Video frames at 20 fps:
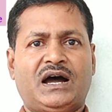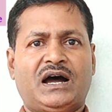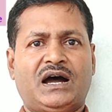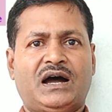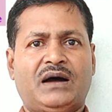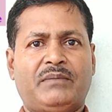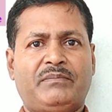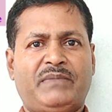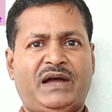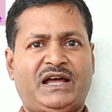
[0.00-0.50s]

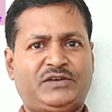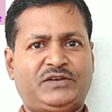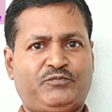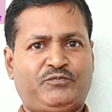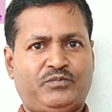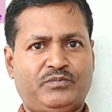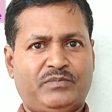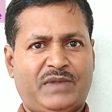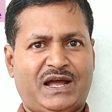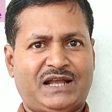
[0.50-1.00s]

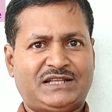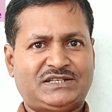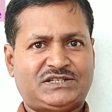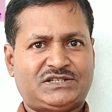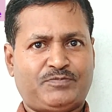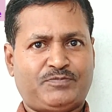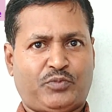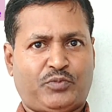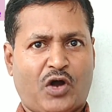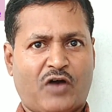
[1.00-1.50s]

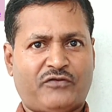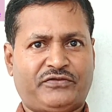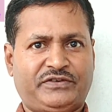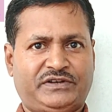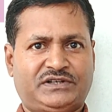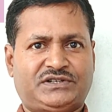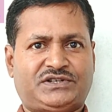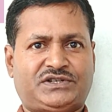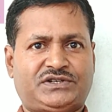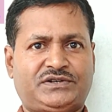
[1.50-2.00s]
man's
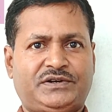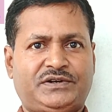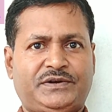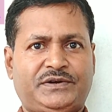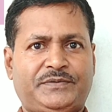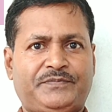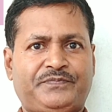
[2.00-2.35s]
profit